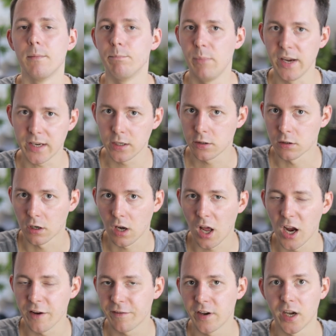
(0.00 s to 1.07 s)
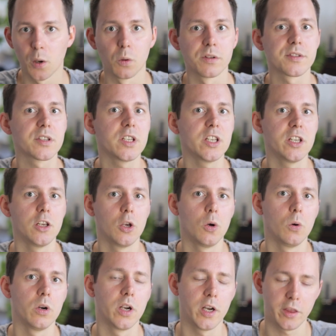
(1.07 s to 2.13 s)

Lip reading: make it your life, and I will see you